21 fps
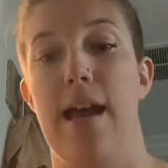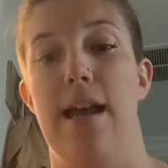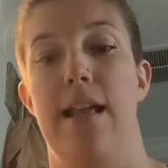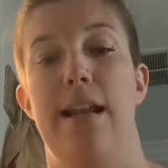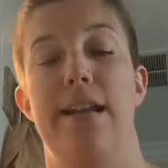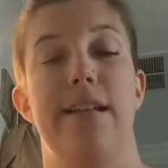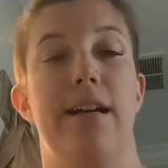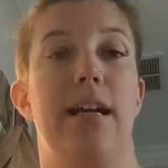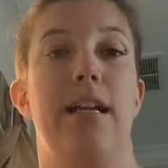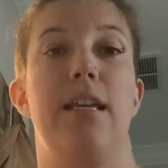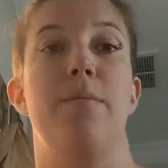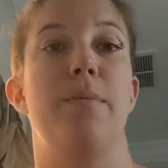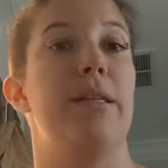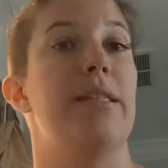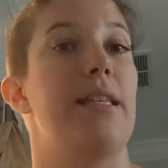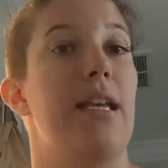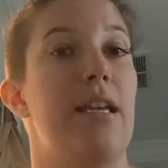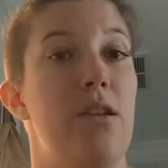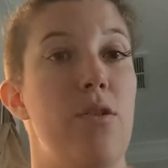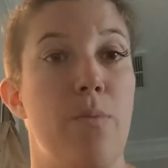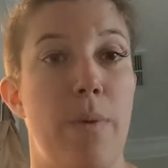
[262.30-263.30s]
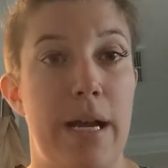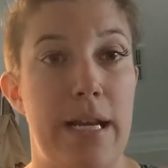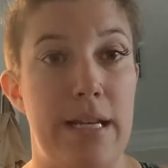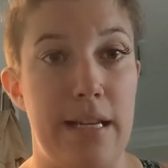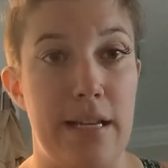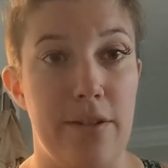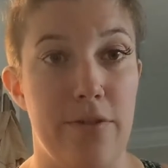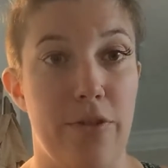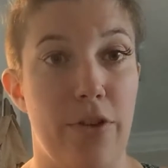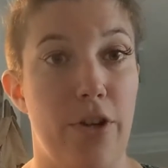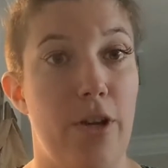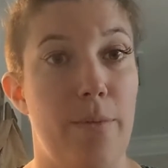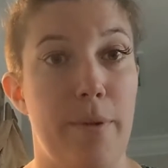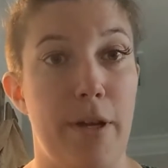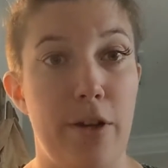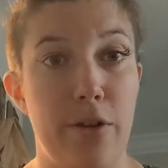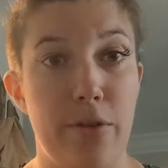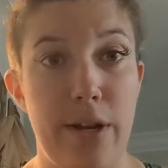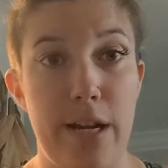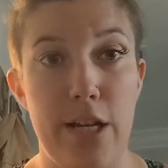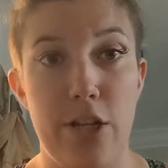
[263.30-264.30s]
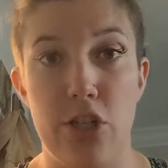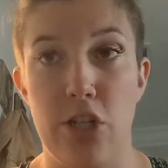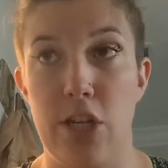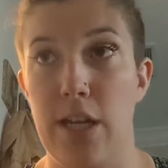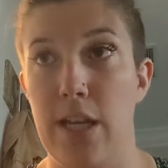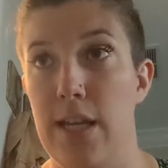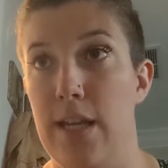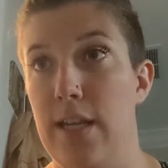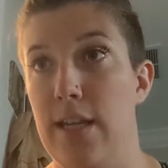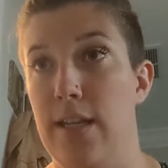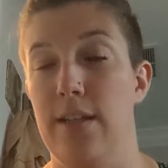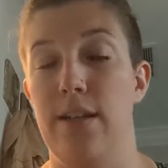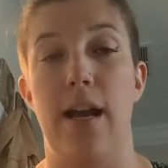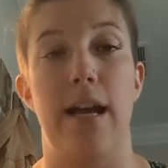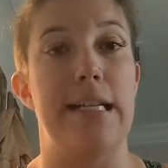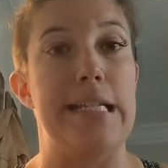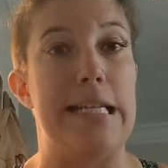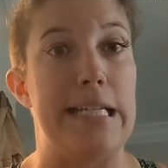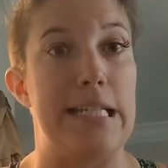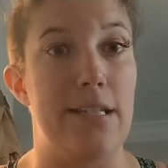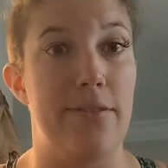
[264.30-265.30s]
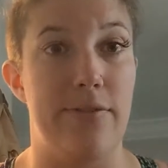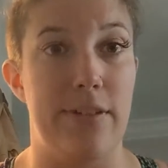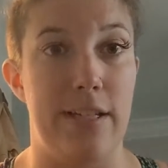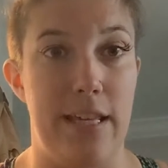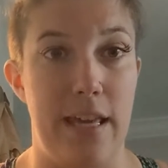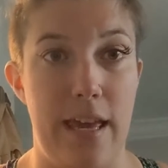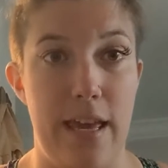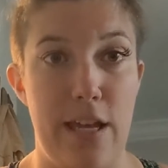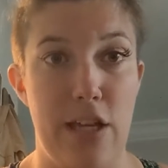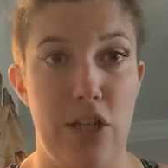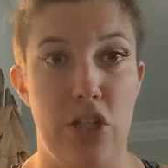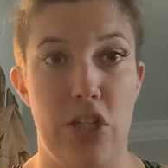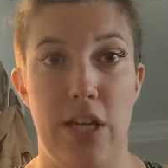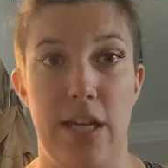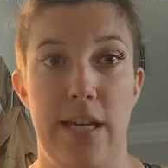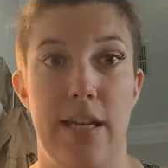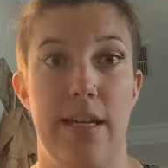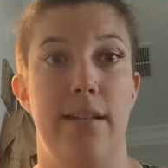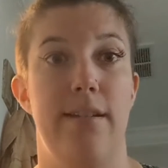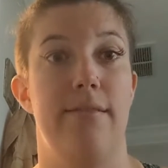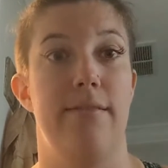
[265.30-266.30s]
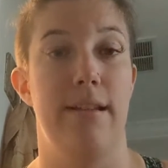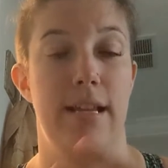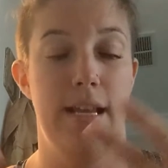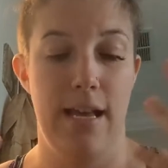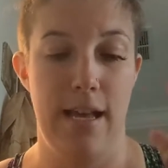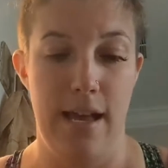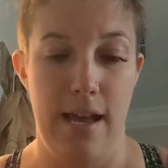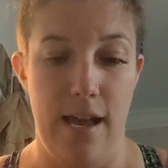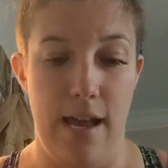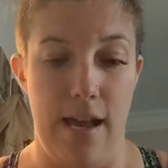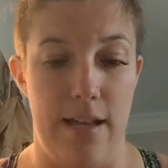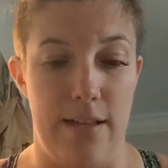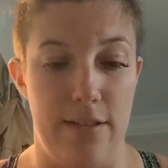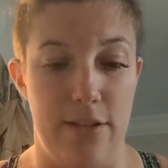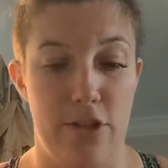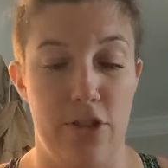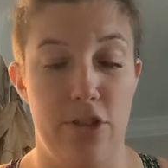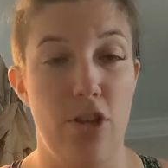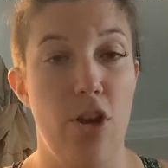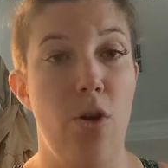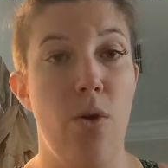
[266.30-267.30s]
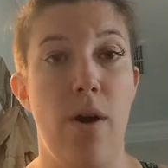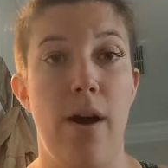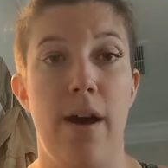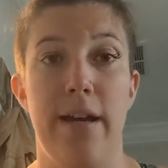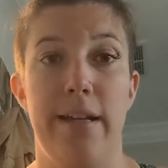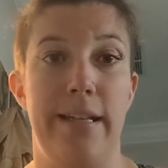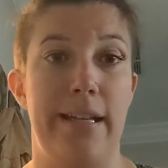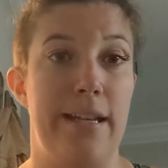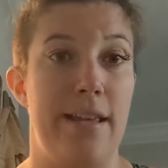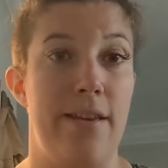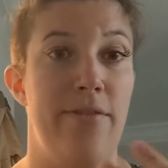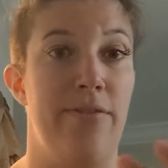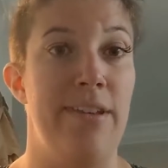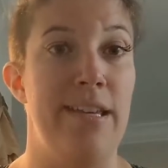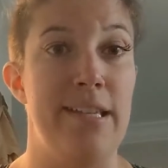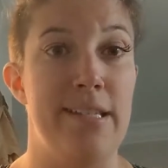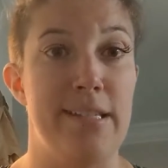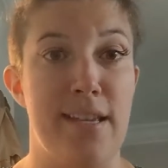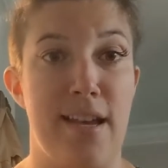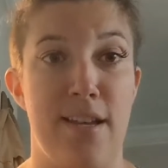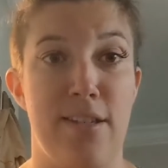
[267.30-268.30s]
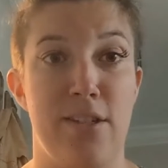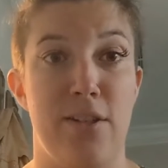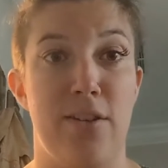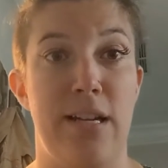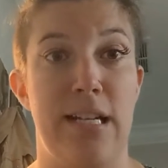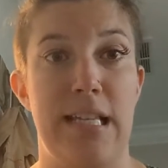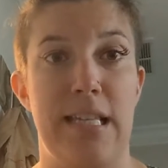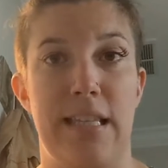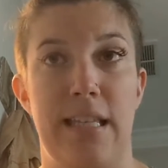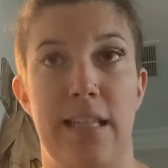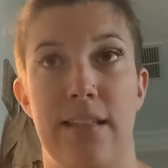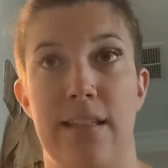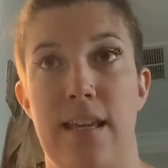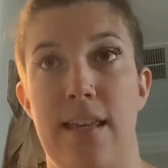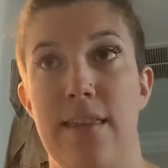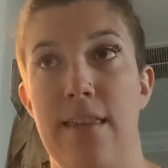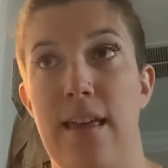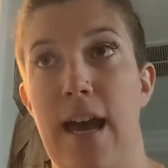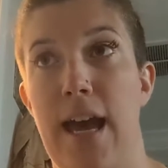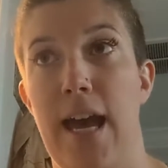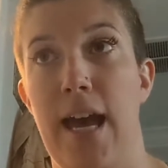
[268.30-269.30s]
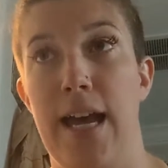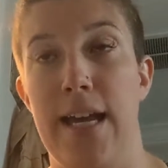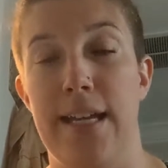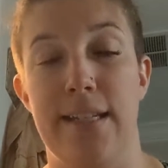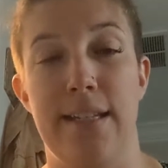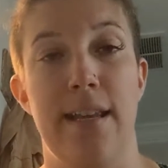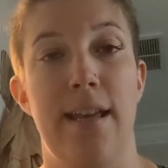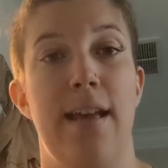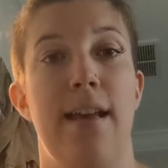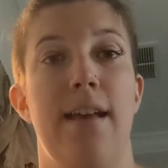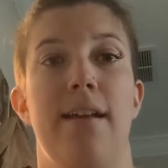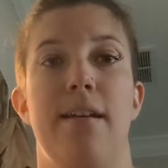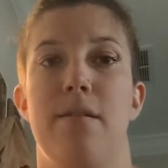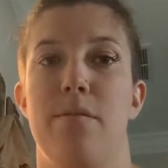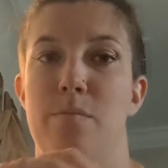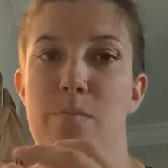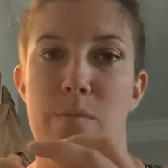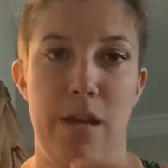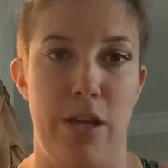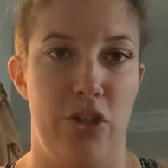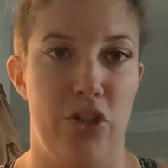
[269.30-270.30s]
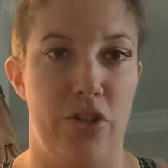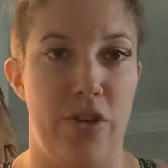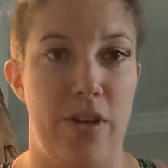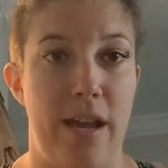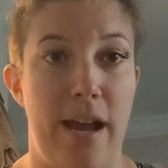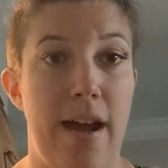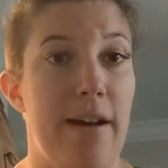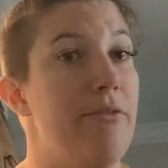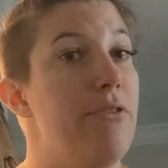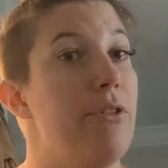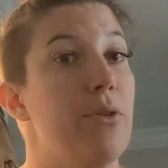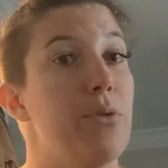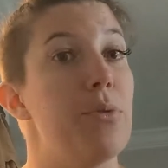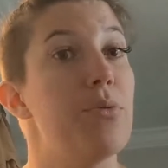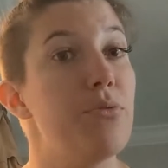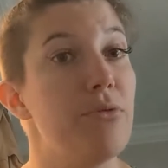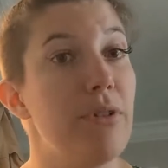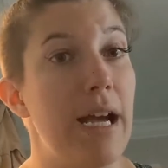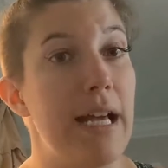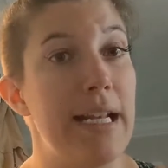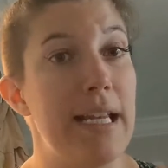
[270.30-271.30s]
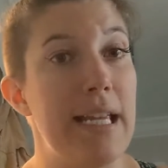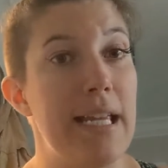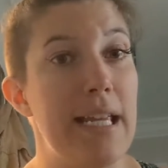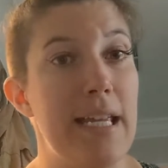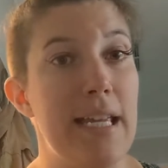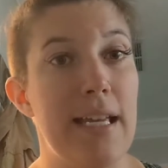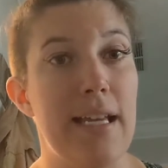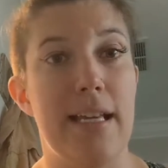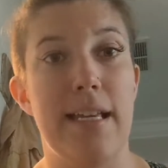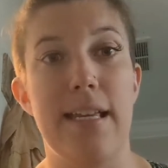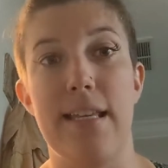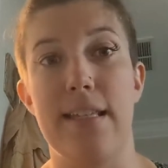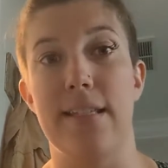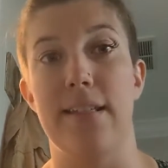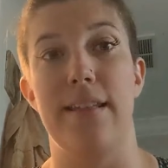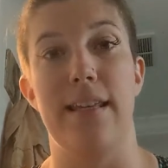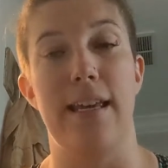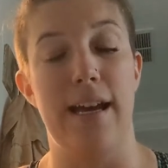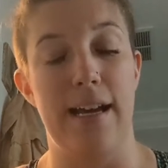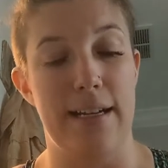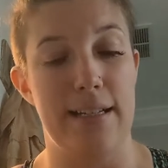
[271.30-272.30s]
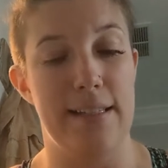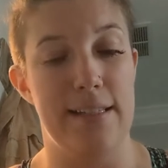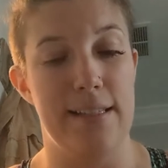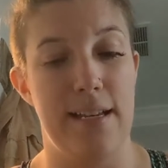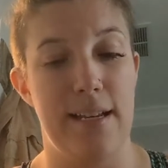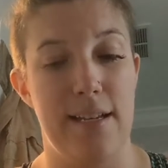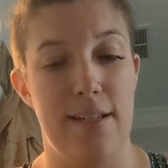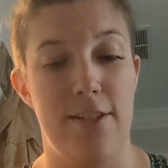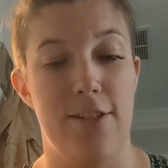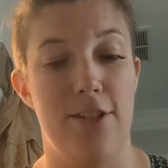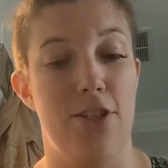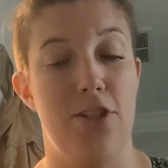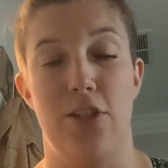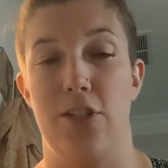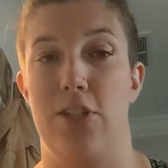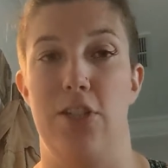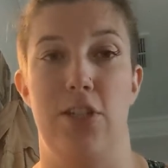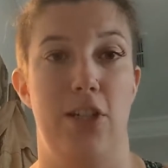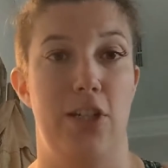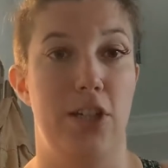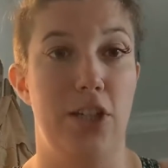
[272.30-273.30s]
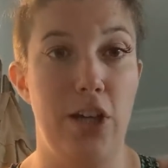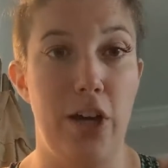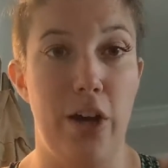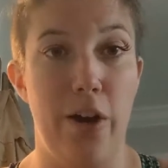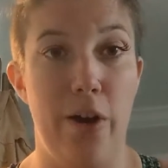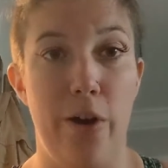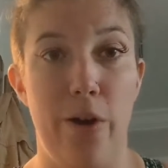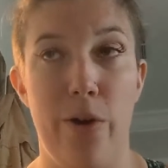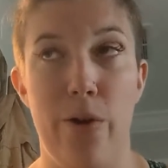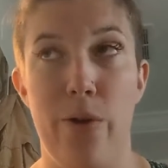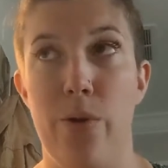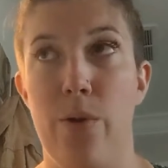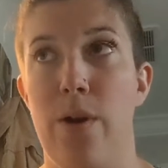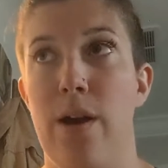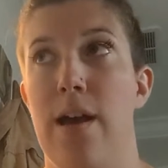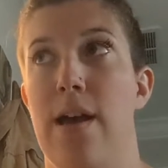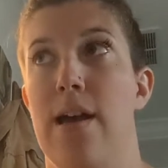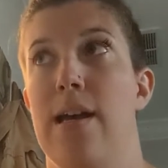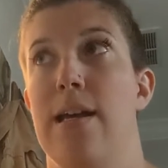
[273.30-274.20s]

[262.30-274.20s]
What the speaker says: any documents that you might need for immigration, identification, and so on, any visas or anything like that. Make sure you have those ready, easily accessed, good to go.